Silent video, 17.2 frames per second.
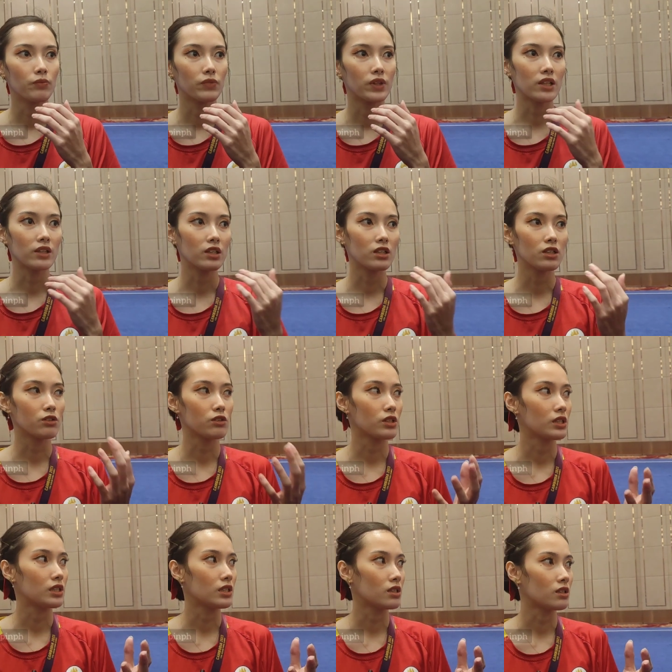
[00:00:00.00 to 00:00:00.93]
they didn't
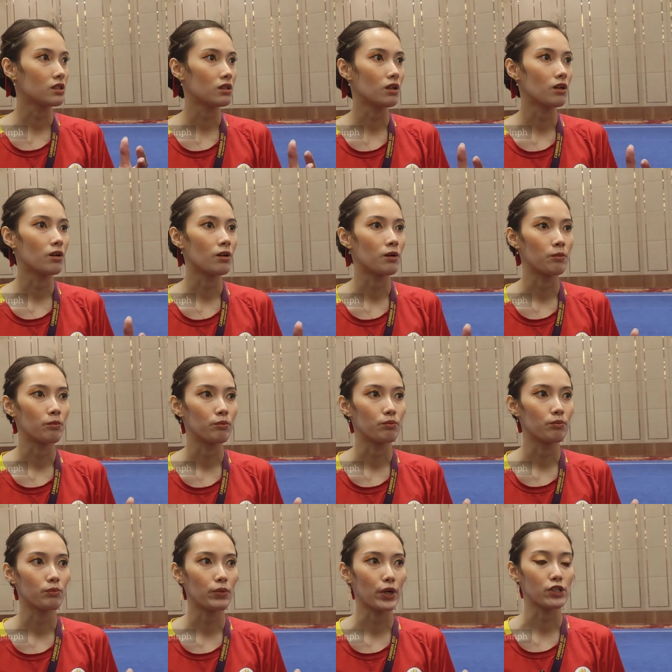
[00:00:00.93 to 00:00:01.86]
really
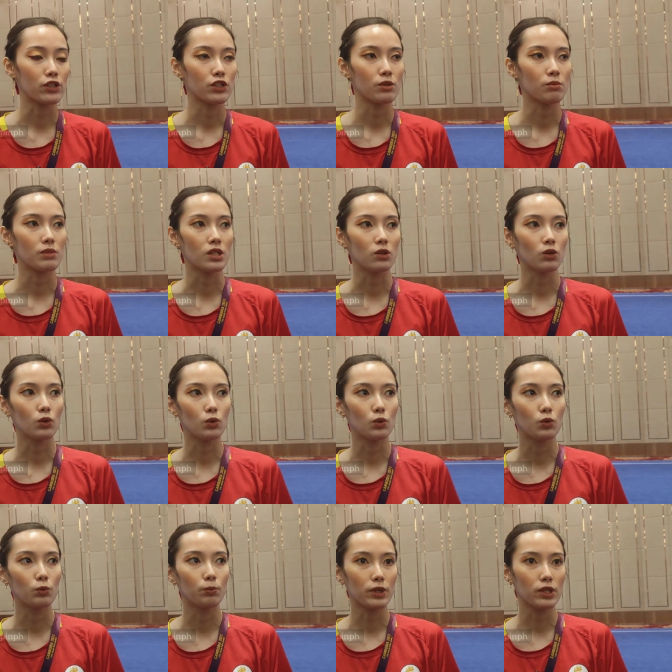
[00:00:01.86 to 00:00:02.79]
pressure me
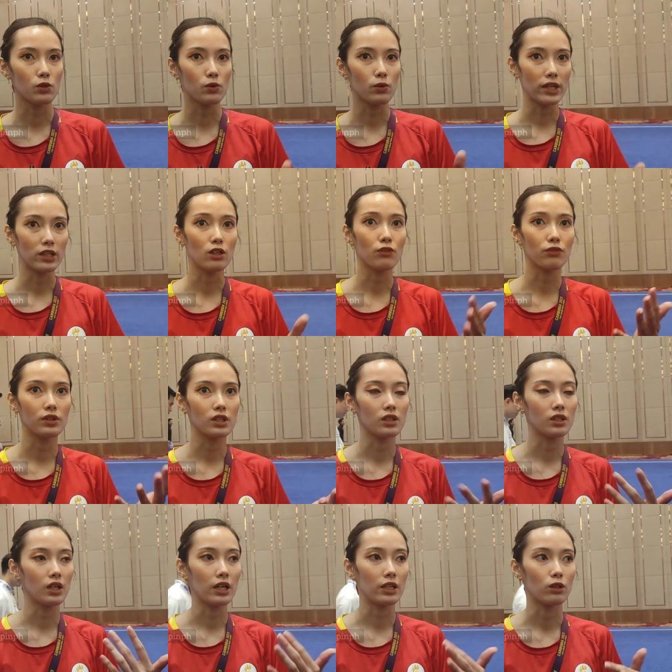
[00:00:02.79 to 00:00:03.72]
to pursue any of
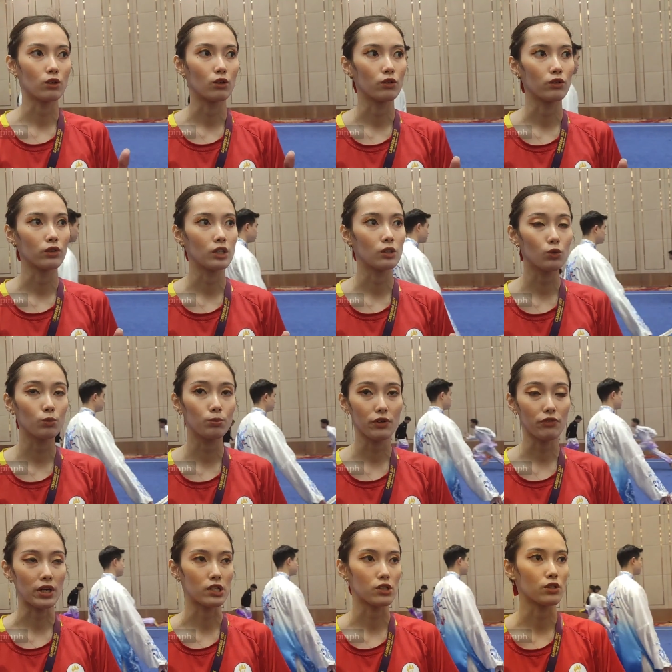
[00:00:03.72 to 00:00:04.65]
the the two
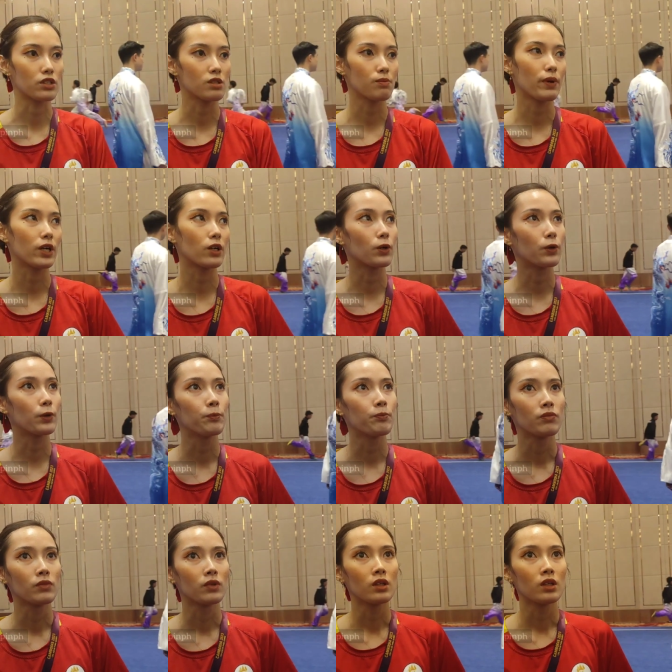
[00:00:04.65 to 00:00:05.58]
professions, pero
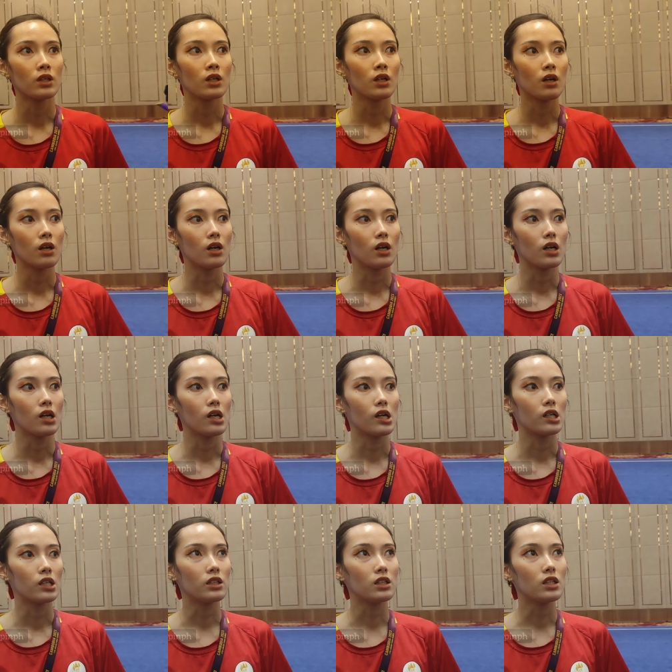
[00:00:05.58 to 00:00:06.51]

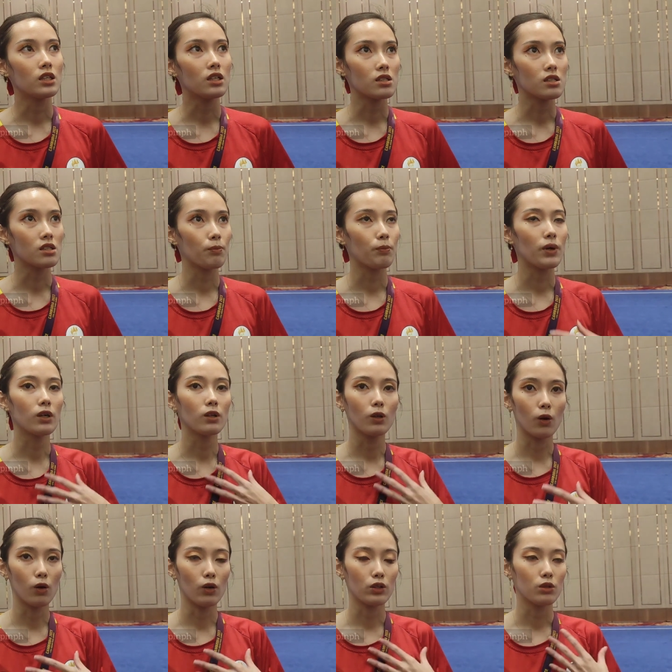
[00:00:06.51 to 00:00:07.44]
hindi kasi pang
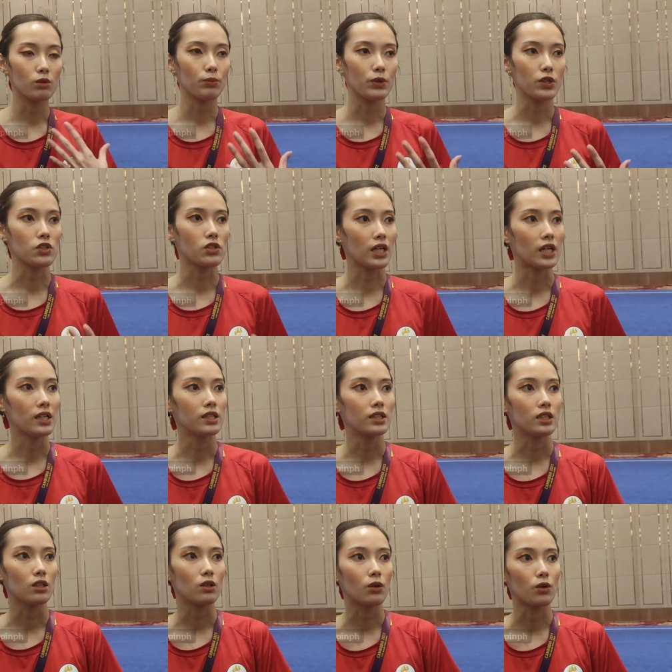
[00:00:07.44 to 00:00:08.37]
law yung
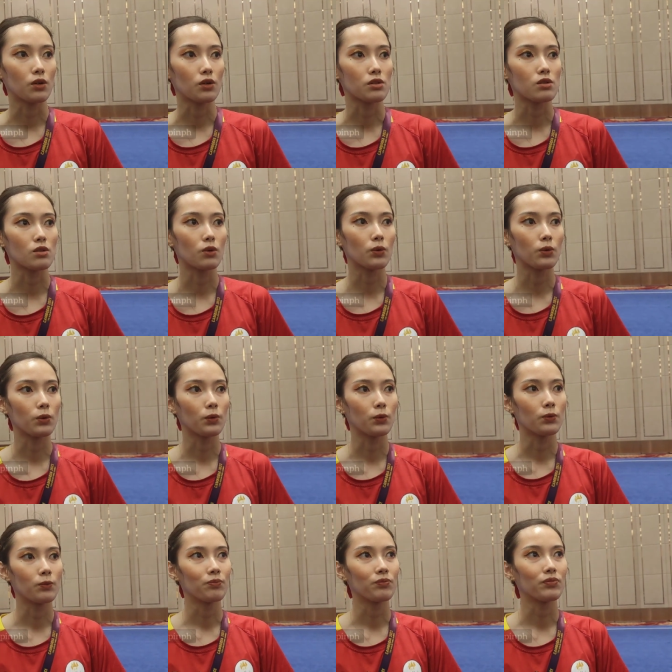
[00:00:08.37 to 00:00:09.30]
personality ko,
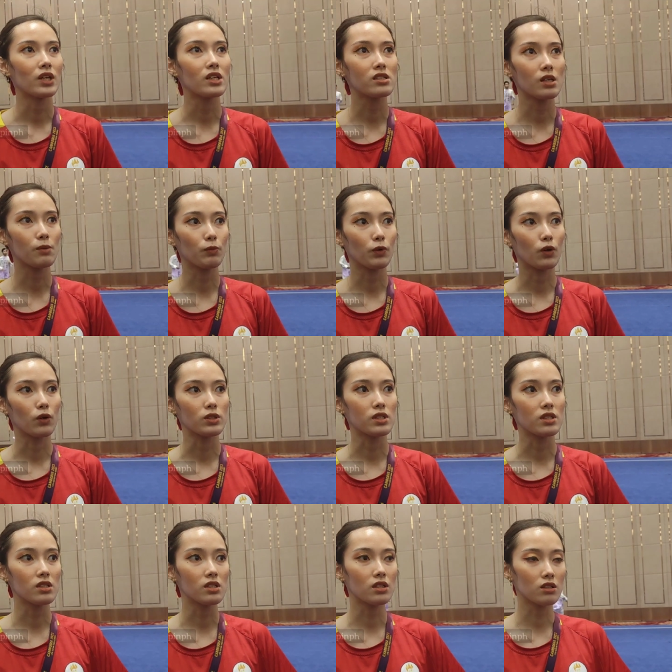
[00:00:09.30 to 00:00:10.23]
so naisip ko
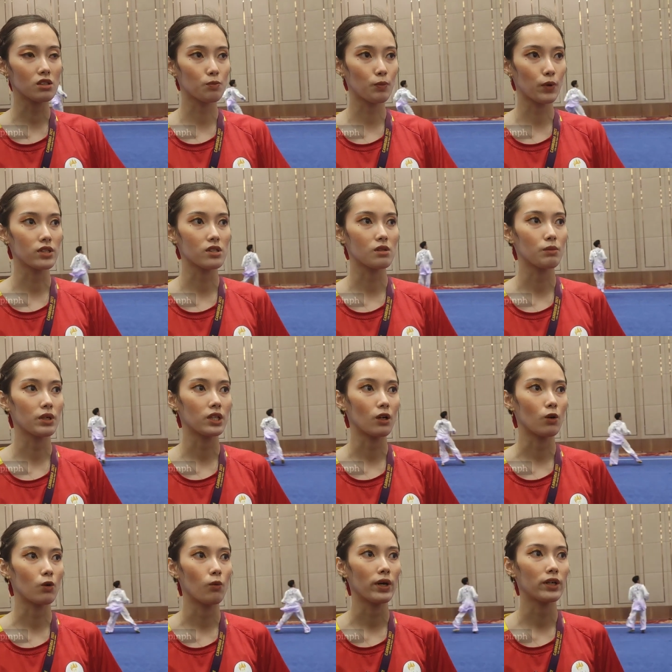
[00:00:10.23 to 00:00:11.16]
since nagsasports naman
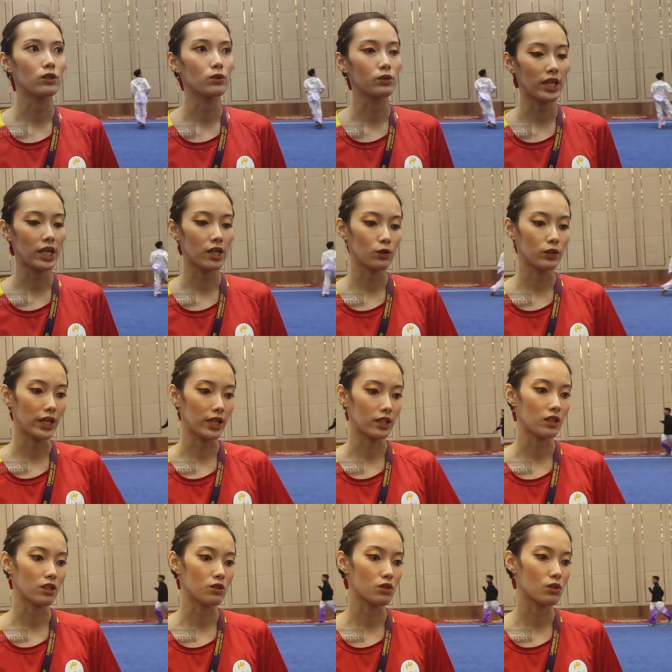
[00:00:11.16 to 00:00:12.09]
ako, why don't I
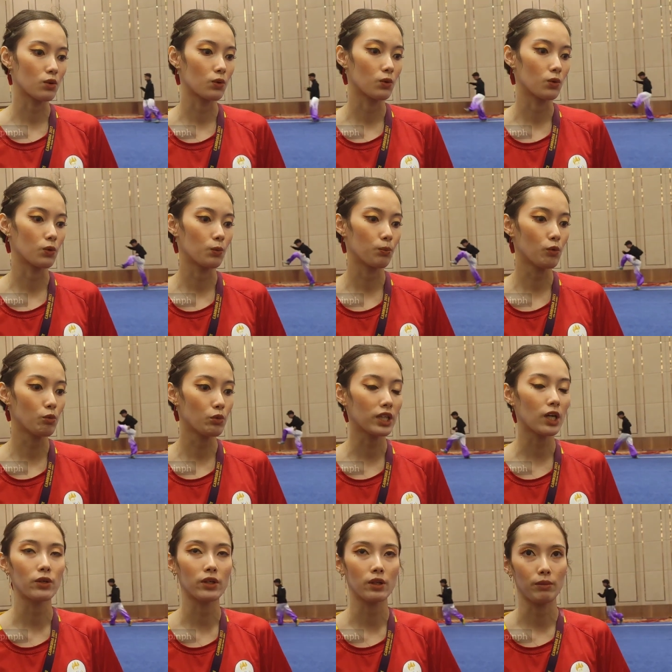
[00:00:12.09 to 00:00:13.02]
connect it, so
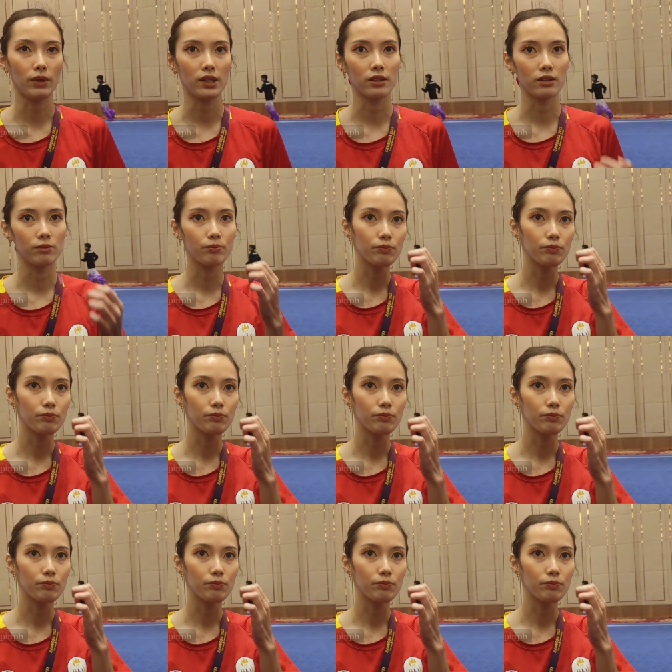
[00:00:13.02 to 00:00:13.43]
pumunta ako ng med.